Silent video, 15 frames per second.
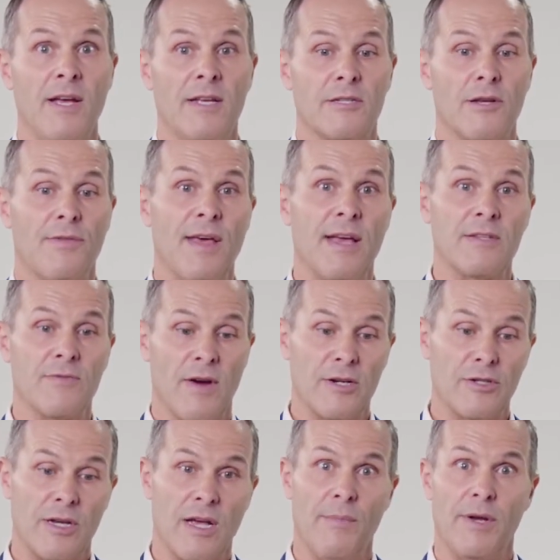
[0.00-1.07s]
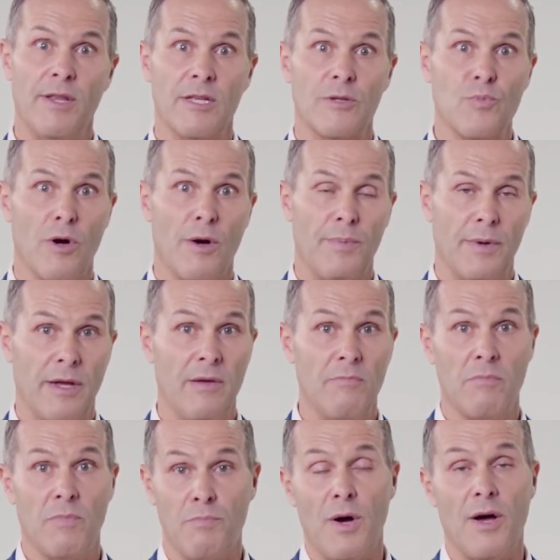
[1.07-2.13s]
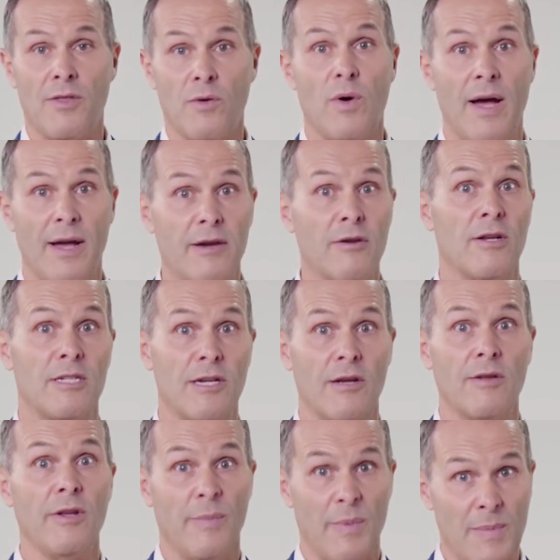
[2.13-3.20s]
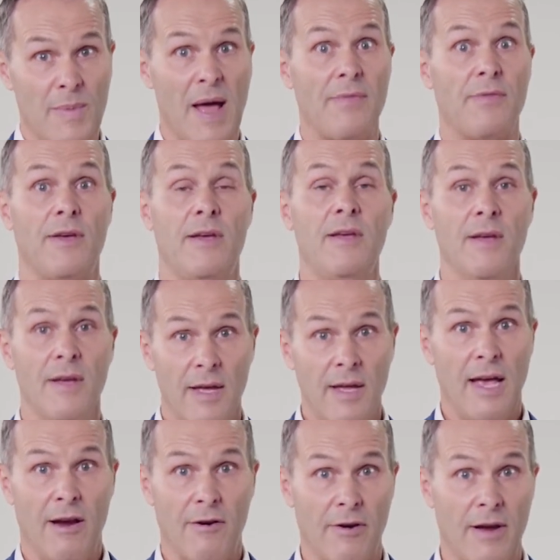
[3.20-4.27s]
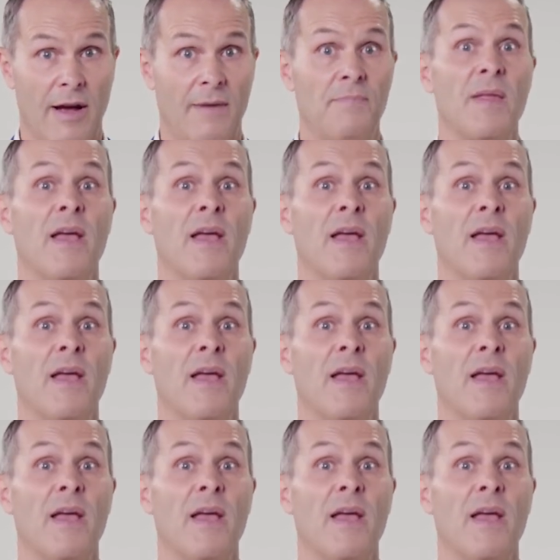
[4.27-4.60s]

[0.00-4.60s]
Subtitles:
So thanks for actually coming to this property. By the way, can I tell you a little bit about the area?